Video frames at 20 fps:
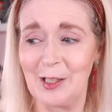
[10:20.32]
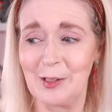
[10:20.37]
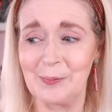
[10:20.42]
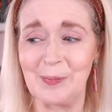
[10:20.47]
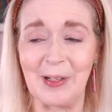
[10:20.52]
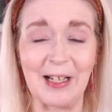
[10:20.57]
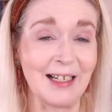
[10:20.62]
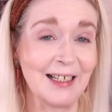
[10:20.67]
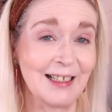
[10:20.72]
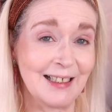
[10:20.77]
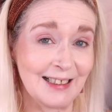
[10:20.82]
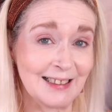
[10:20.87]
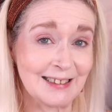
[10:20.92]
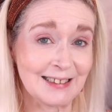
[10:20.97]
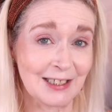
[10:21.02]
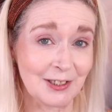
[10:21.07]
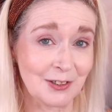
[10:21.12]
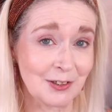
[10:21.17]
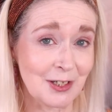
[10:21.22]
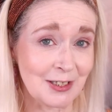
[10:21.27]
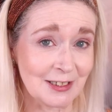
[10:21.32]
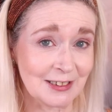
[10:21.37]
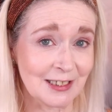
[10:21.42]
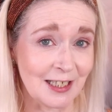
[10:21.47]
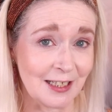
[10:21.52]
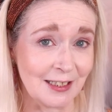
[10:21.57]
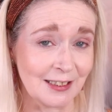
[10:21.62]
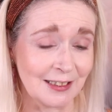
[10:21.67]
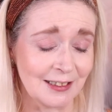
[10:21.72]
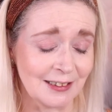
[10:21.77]
But it's a nice
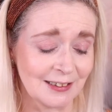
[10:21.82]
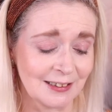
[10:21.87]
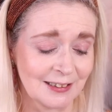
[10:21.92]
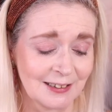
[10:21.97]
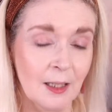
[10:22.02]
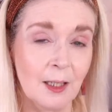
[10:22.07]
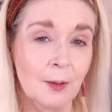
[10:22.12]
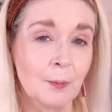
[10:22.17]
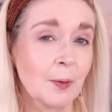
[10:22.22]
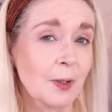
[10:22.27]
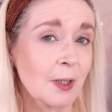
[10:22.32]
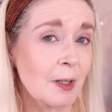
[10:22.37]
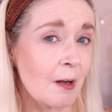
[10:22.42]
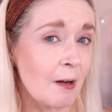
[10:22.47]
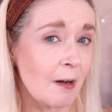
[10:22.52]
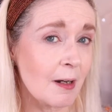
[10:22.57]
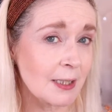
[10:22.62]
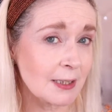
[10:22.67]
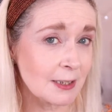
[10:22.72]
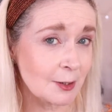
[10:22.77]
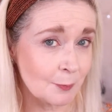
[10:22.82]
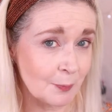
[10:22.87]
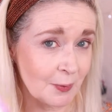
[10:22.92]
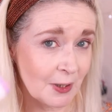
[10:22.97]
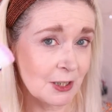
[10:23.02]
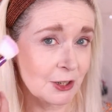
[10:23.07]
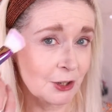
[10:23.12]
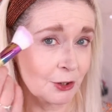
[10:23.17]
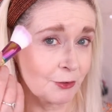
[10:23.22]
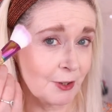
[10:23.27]
colour. I'm going to kind of
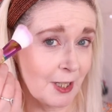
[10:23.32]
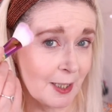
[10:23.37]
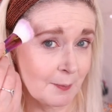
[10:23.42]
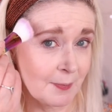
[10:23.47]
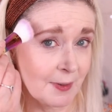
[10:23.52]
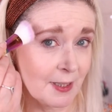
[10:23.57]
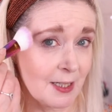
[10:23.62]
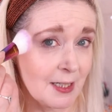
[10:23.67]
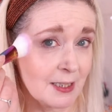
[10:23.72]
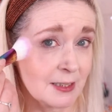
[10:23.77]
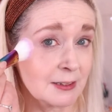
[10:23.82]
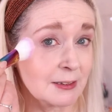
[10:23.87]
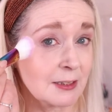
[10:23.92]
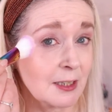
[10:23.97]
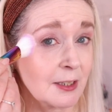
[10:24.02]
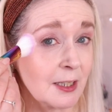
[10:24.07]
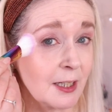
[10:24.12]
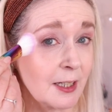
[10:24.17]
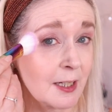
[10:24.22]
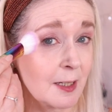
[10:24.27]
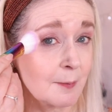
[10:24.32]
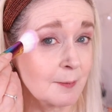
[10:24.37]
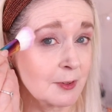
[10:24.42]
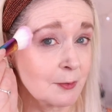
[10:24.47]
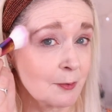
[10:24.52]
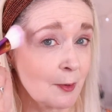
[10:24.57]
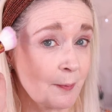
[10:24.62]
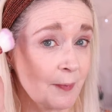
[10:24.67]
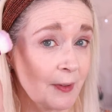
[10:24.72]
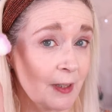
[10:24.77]
blush drape this so that it comes
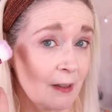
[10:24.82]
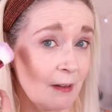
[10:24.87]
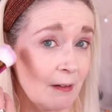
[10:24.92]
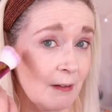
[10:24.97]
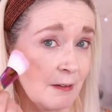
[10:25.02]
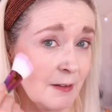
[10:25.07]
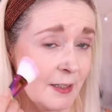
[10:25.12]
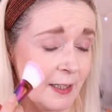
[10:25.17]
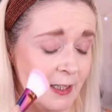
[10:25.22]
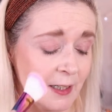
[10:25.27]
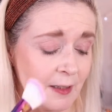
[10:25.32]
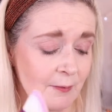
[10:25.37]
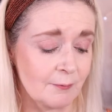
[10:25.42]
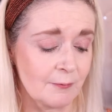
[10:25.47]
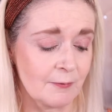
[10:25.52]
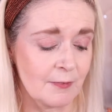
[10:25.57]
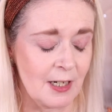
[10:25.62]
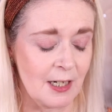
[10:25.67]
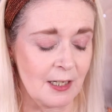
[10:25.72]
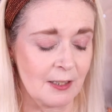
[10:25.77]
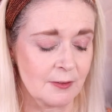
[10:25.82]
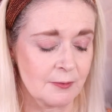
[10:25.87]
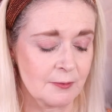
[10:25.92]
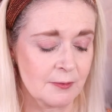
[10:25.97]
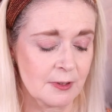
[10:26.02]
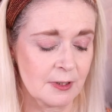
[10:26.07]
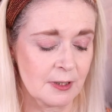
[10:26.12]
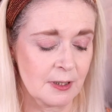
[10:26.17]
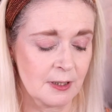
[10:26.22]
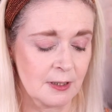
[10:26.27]
from the eye and
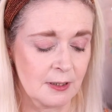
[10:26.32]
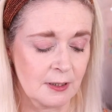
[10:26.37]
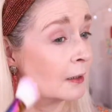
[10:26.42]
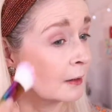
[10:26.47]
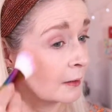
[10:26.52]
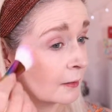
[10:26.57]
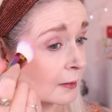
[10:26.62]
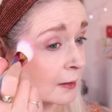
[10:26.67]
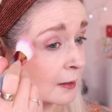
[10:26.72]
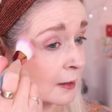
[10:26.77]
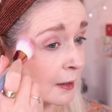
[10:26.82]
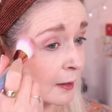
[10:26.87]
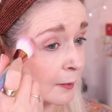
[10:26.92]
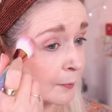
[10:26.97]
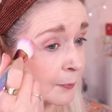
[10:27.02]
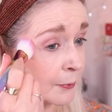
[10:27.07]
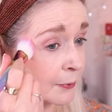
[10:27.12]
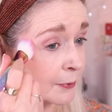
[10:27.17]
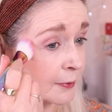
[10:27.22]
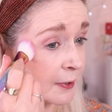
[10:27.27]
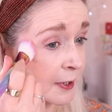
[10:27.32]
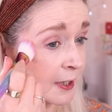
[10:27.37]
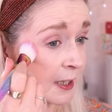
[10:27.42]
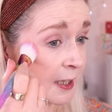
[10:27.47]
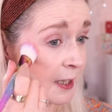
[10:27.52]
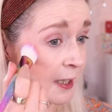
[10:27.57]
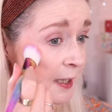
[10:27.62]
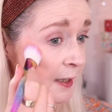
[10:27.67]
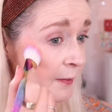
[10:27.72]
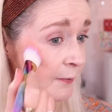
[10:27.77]
round. I'm going to go pretty
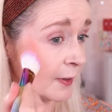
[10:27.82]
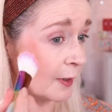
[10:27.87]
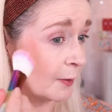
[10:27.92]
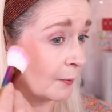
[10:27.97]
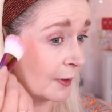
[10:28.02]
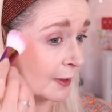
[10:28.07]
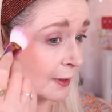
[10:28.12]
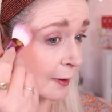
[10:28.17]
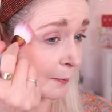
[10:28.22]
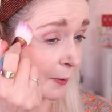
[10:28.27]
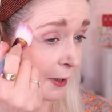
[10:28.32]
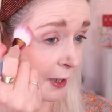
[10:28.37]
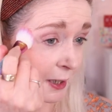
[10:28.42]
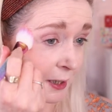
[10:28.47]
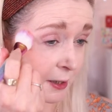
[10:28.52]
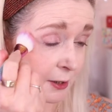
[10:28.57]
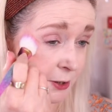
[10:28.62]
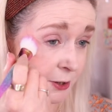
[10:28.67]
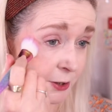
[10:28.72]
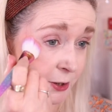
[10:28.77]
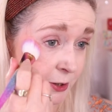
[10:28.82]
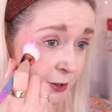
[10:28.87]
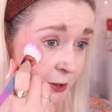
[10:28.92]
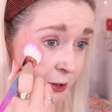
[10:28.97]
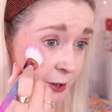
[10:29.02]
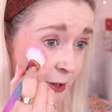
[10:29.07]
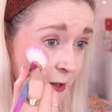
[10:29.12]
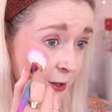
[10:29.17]
heavy with the blush.